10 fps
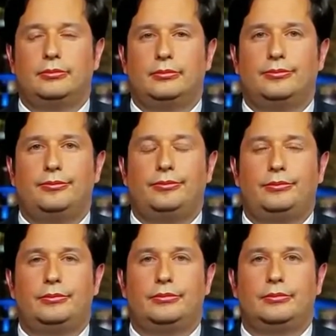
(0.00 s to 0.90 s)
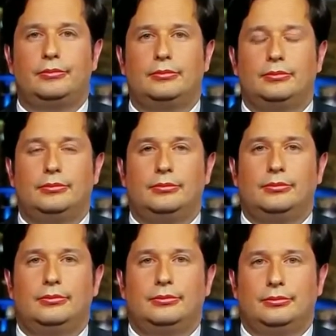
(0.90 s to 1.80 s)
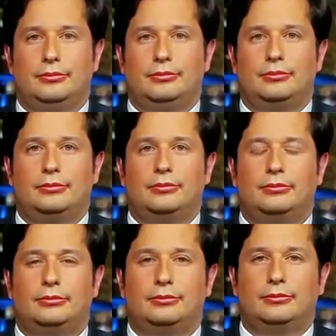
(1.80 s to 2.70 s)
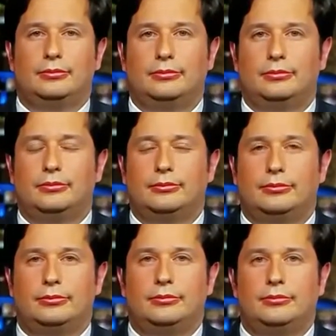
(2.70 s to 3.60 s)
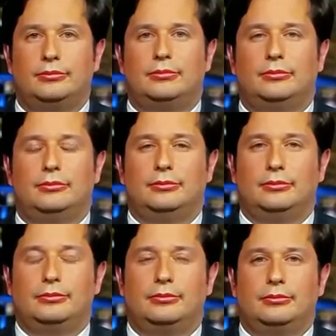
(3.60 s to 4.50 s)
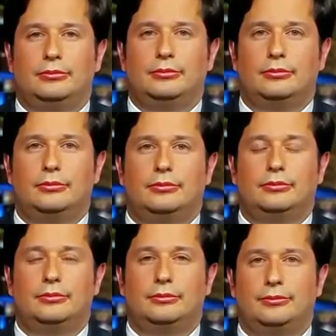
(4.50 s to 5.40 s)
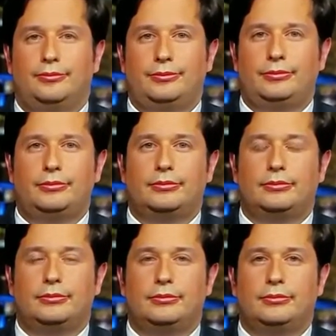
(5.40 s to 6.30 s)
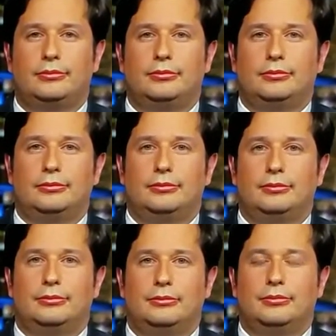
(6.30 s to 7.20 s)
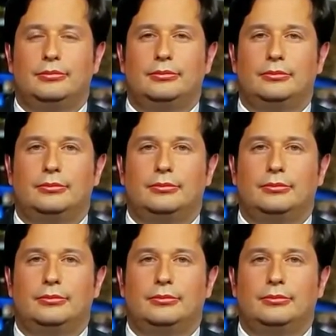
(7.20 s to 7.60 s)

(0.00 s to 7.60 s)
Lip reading: No words are spoken by the person on screen.